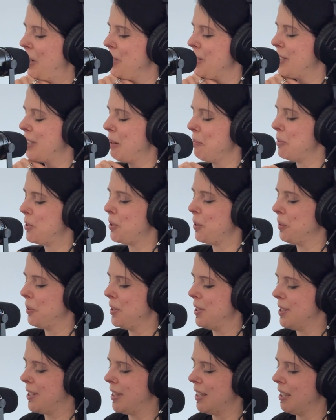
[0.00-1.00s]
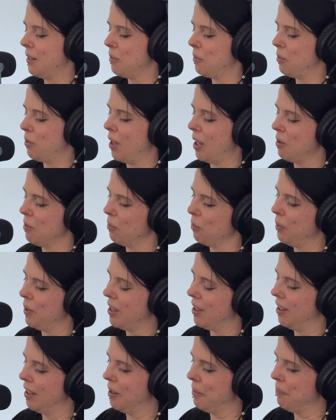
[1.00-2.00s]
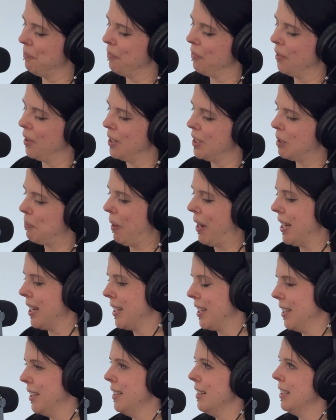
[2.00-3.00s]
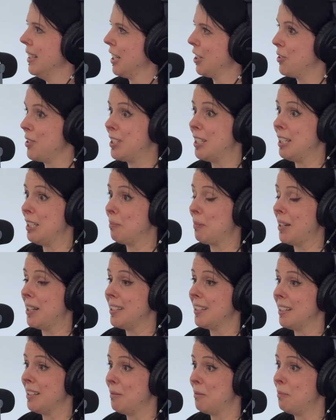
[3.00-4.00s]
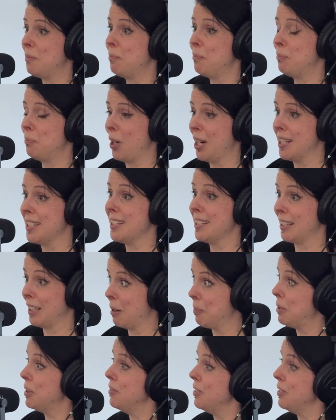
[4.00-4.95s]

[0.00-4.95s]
some stories that with the spike in electricity prices a couple of